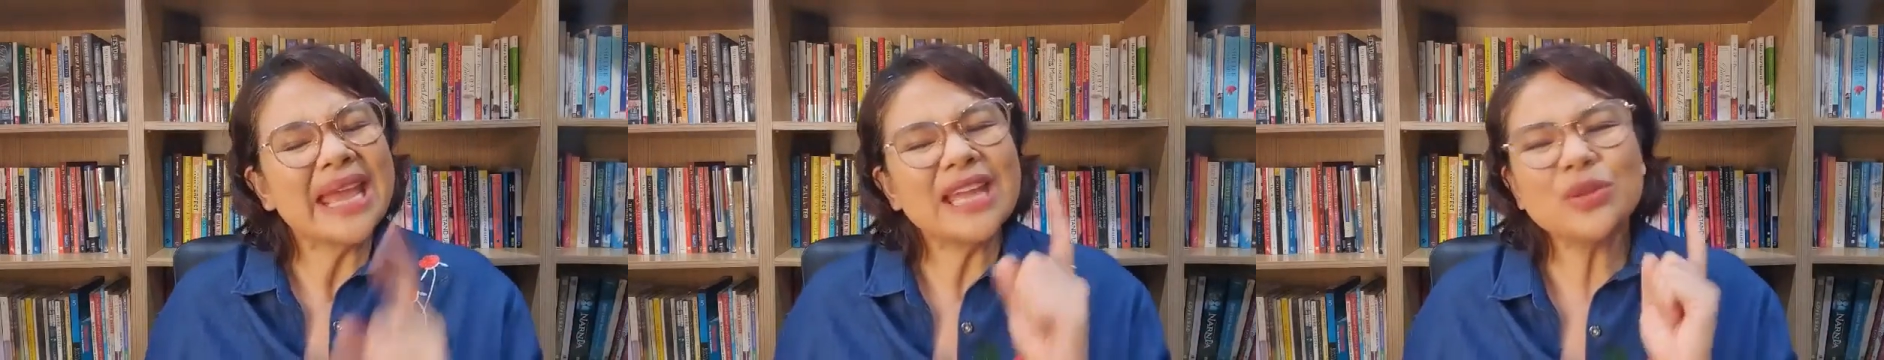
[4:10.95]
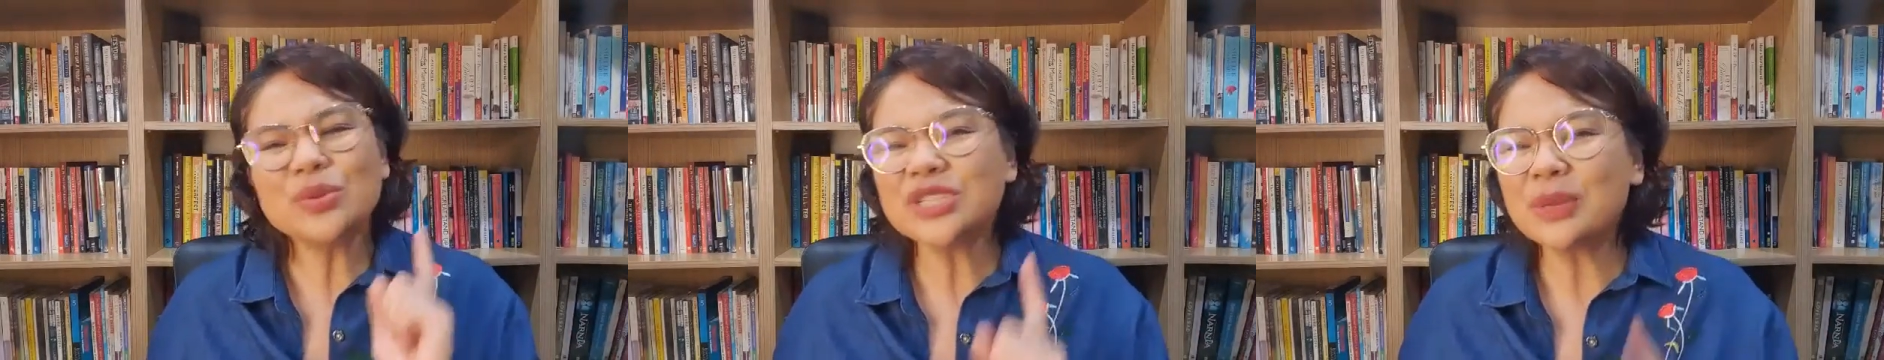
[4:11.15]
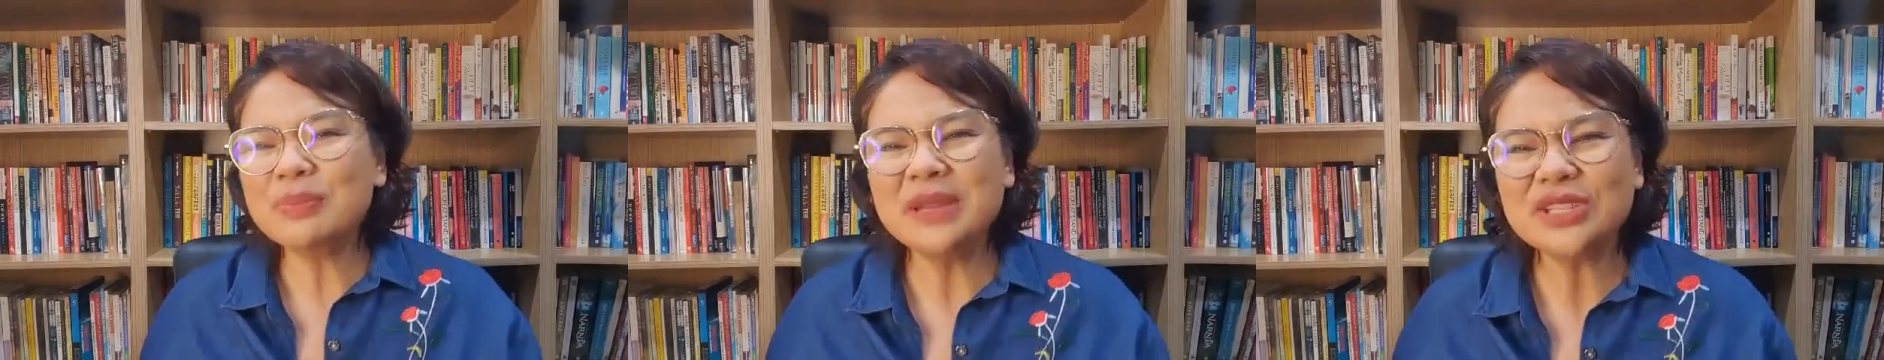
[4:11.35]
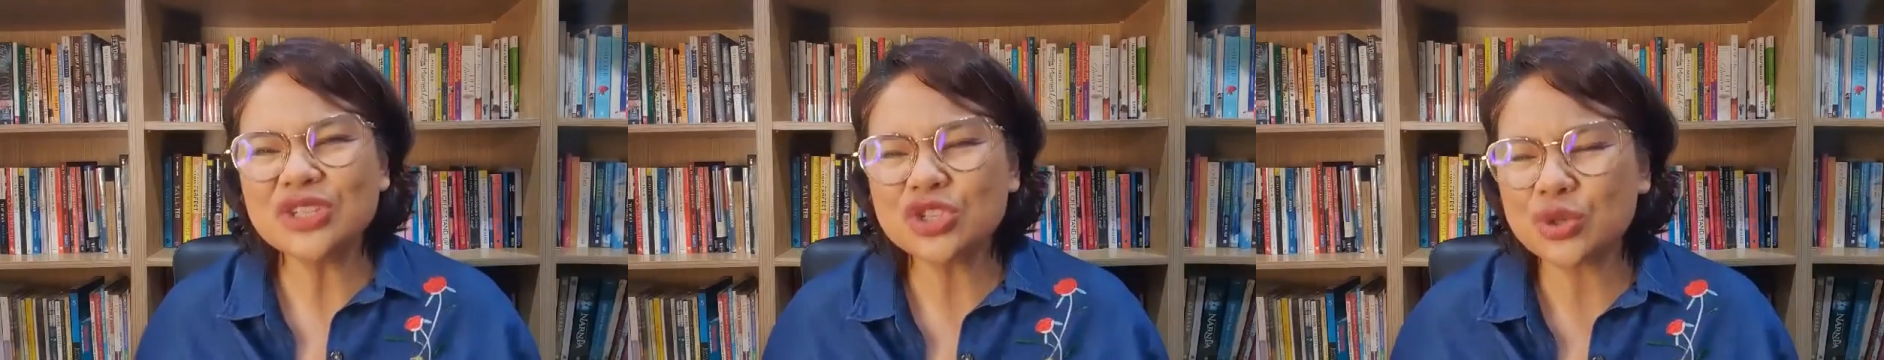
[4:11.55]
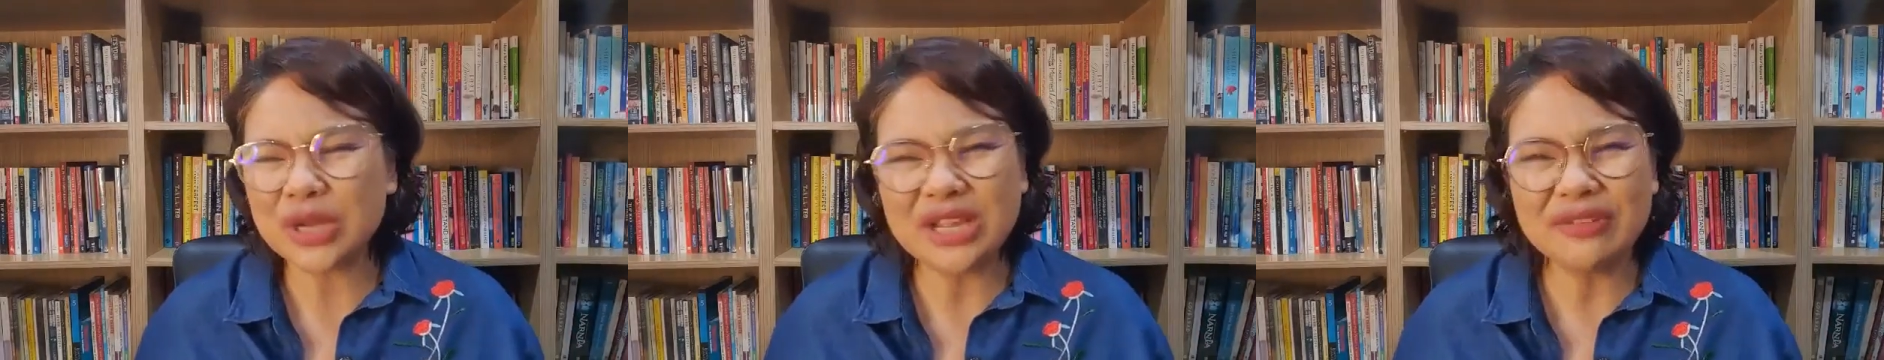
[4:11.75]
it was a bit
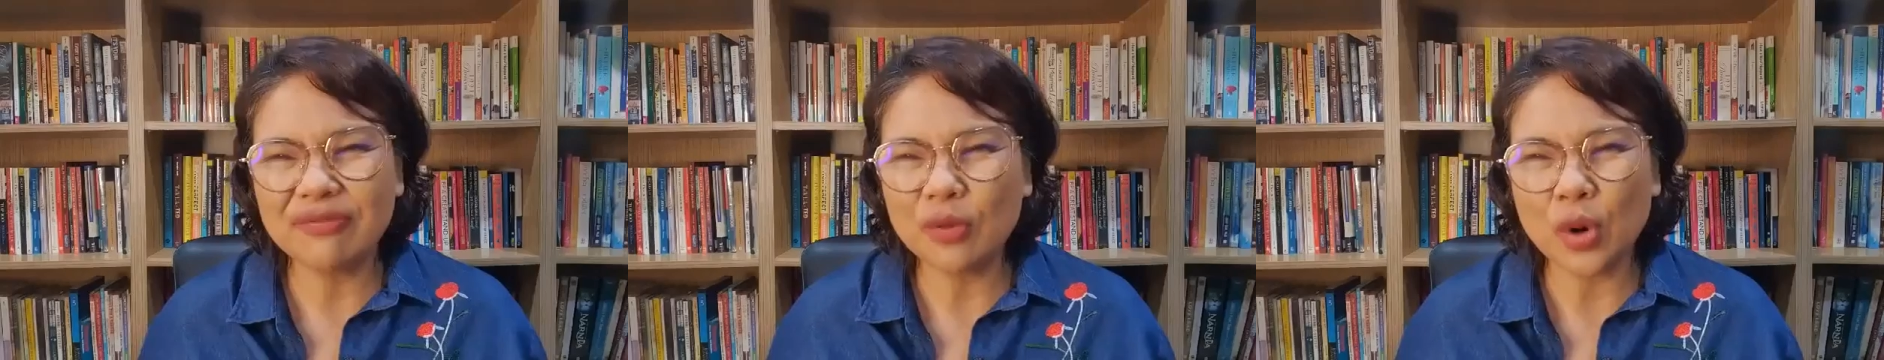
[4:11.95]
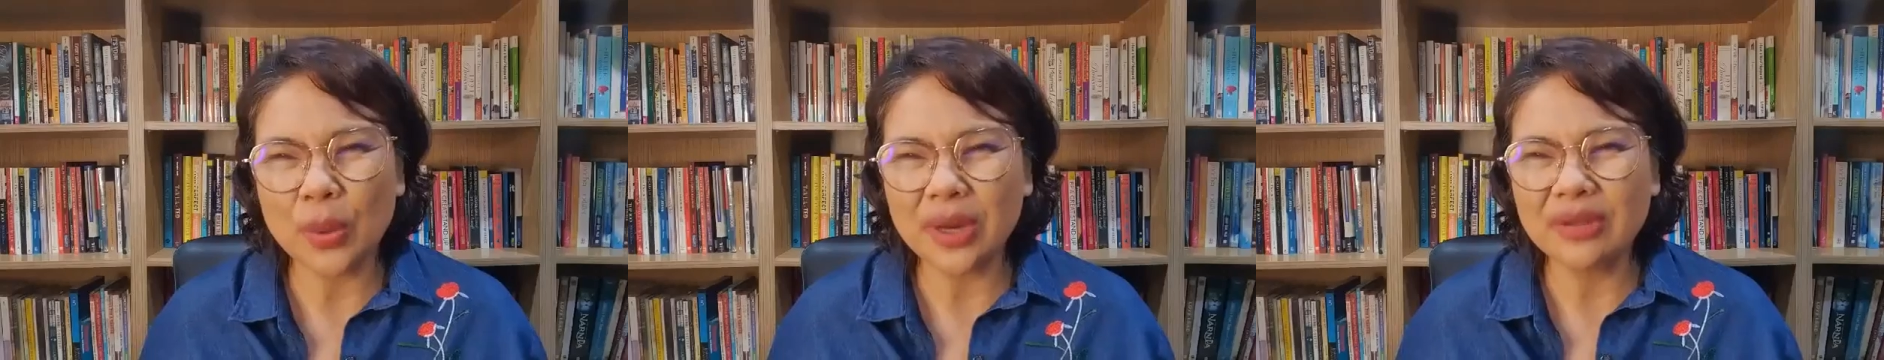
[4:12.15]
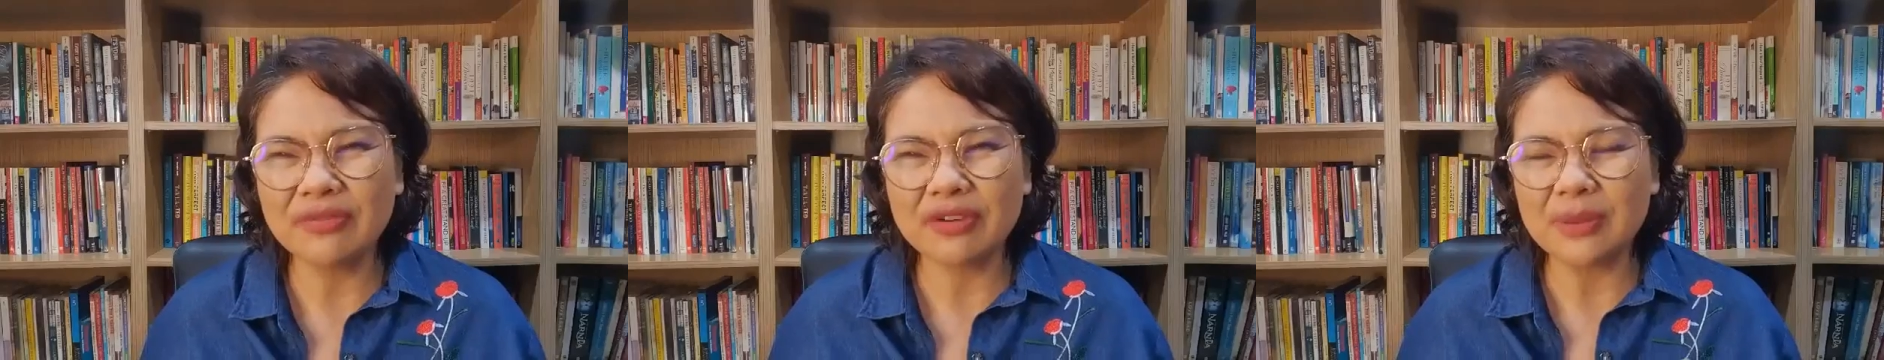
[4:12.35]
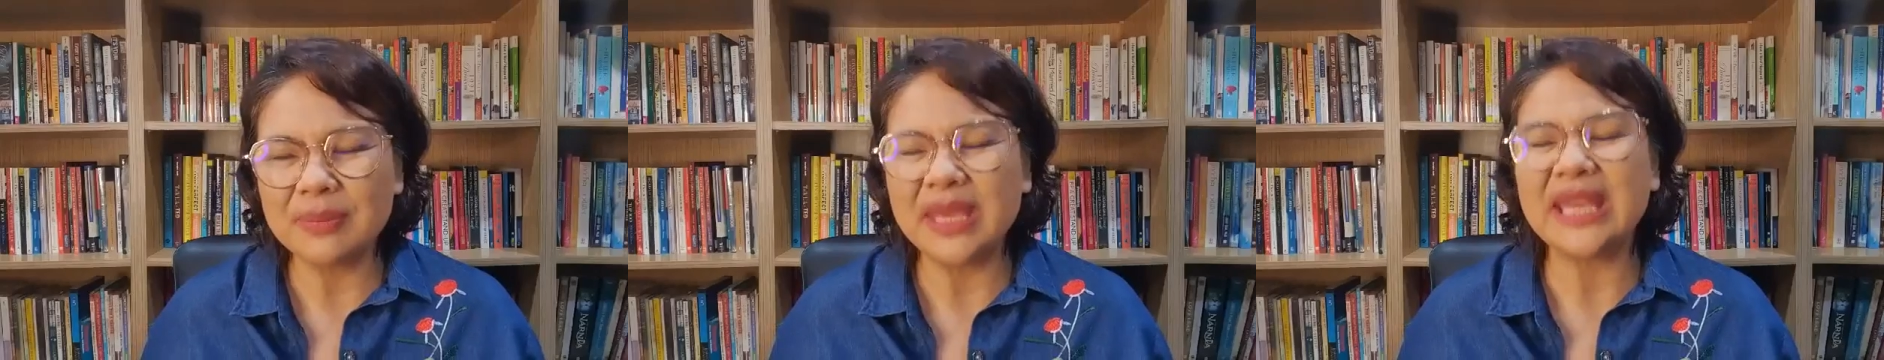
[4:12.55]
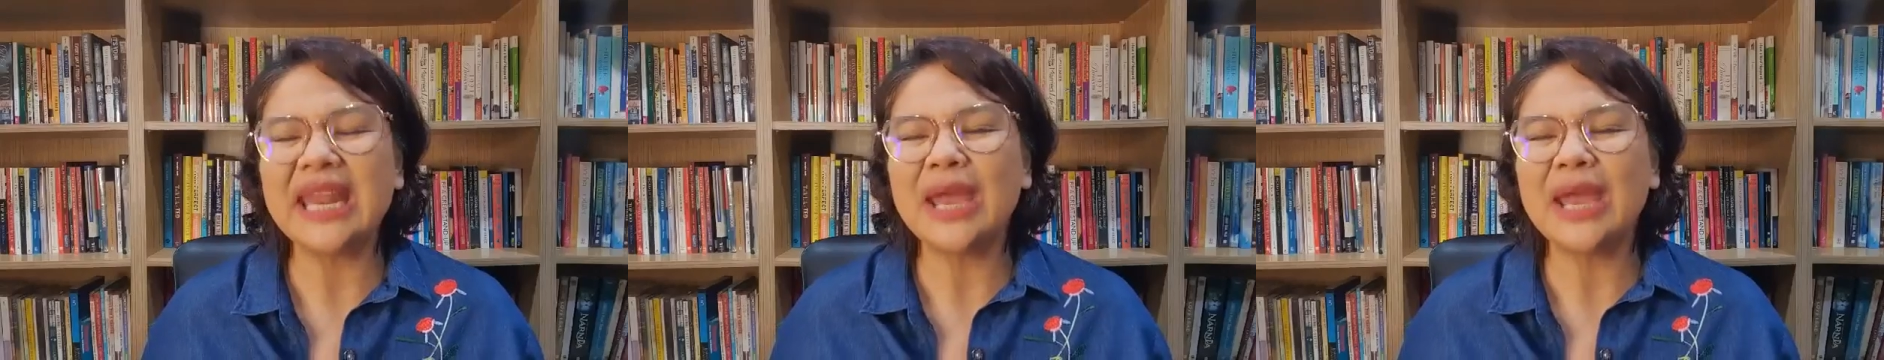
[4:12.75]
straightforward for me,